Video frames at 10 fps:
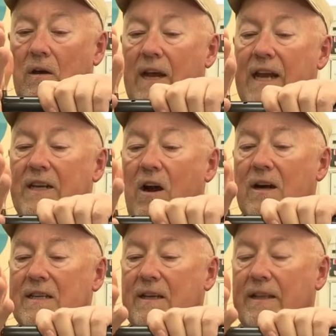He
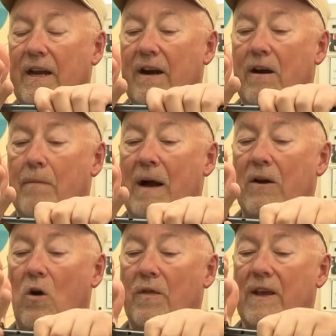talks in there about
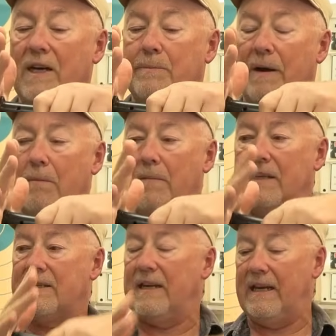all the
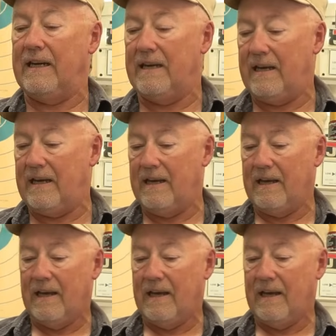experiments that he did,